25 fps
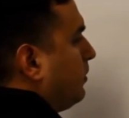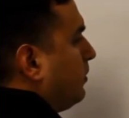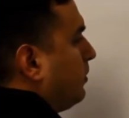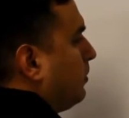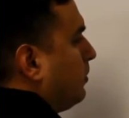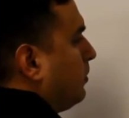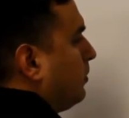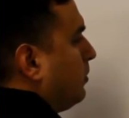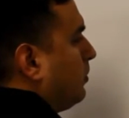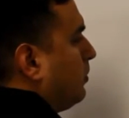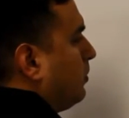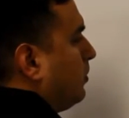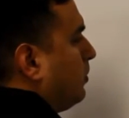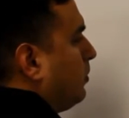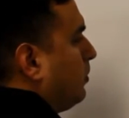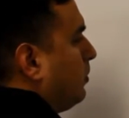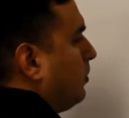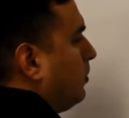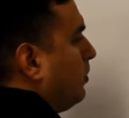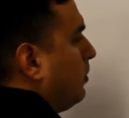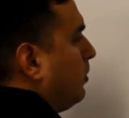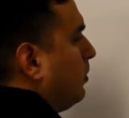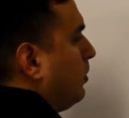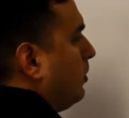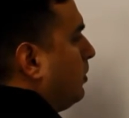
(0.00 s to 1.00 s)

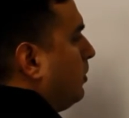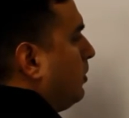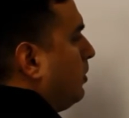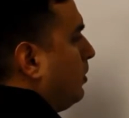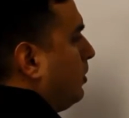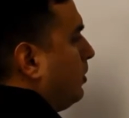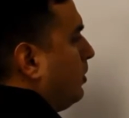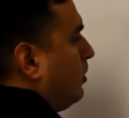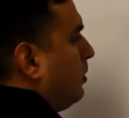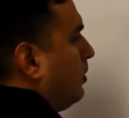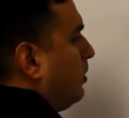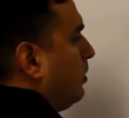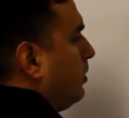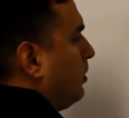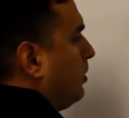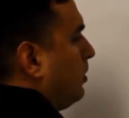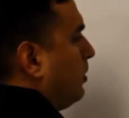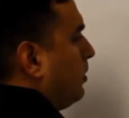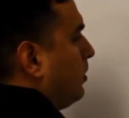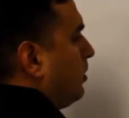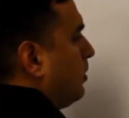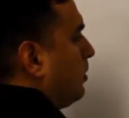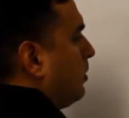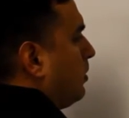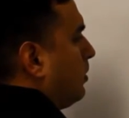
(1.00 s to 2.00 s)

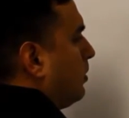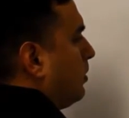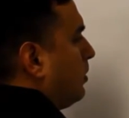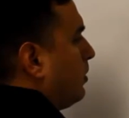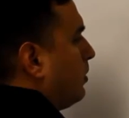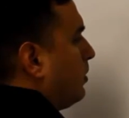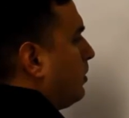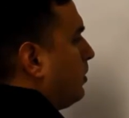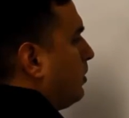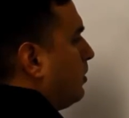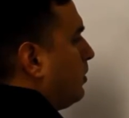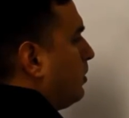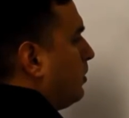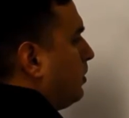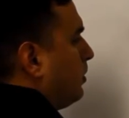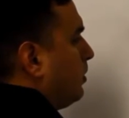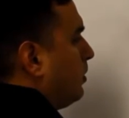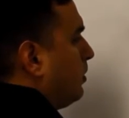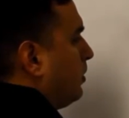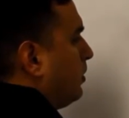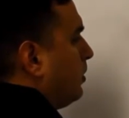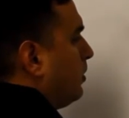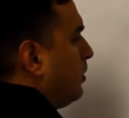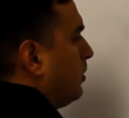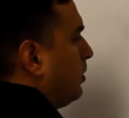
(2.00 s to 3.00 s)

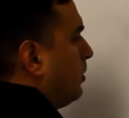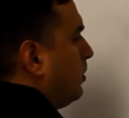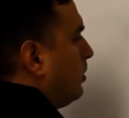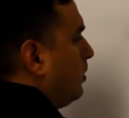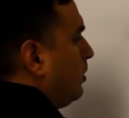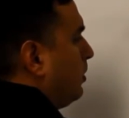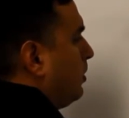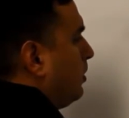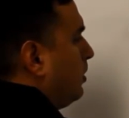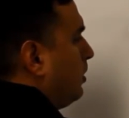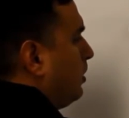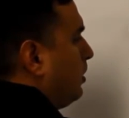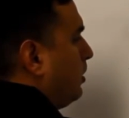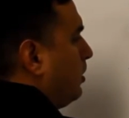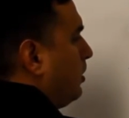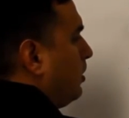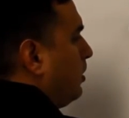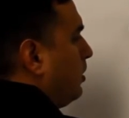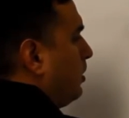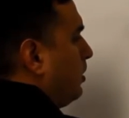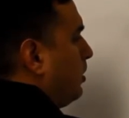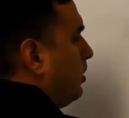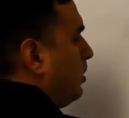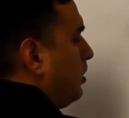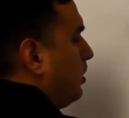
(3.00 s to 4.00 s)

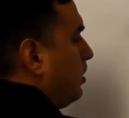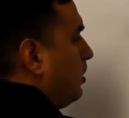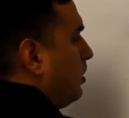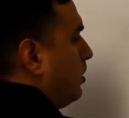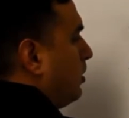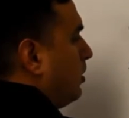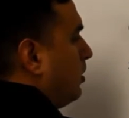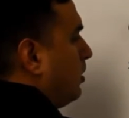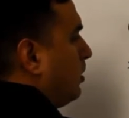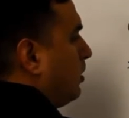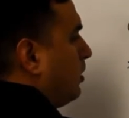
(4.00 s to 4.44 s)
Nobody speaks.